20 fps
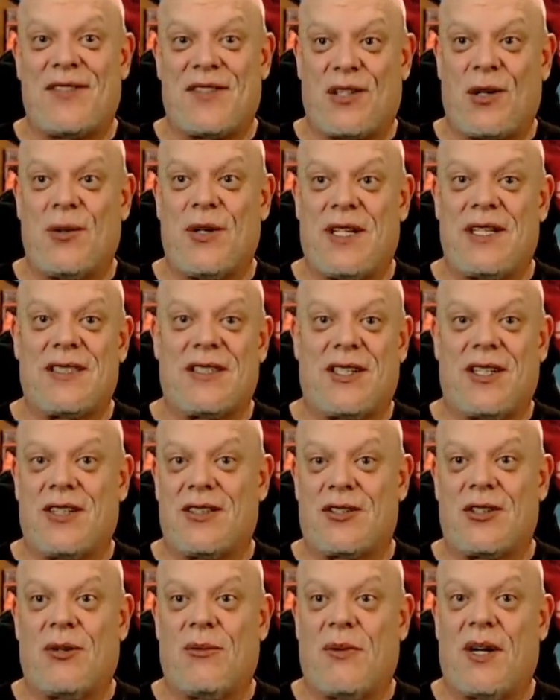so easily
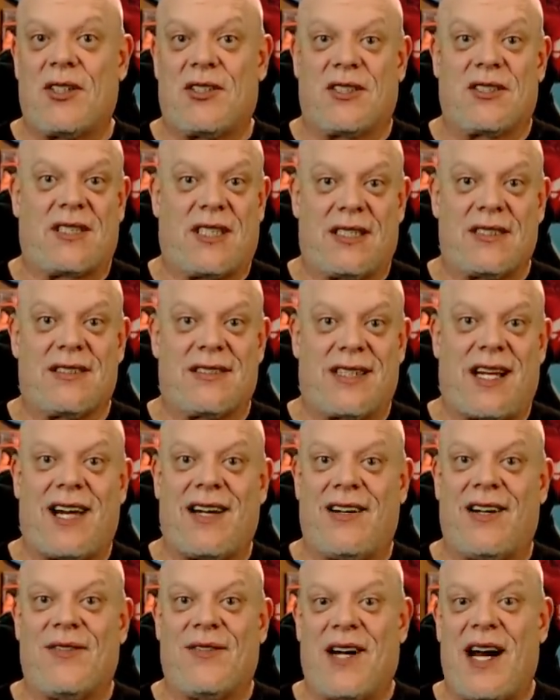and so much is because I
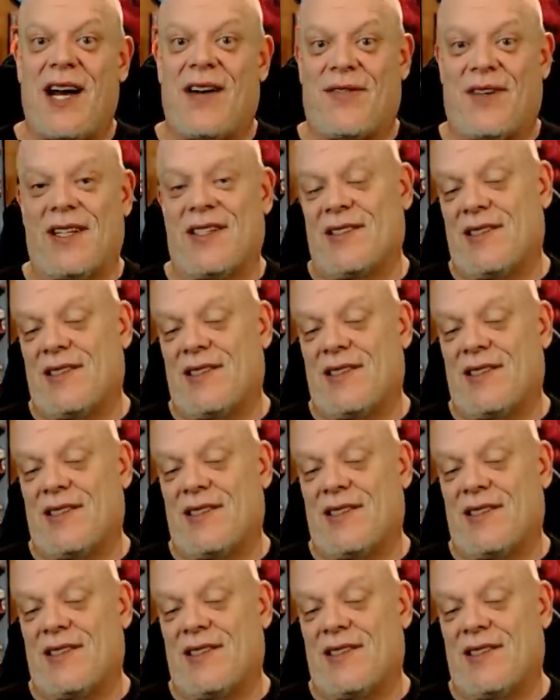love laughing.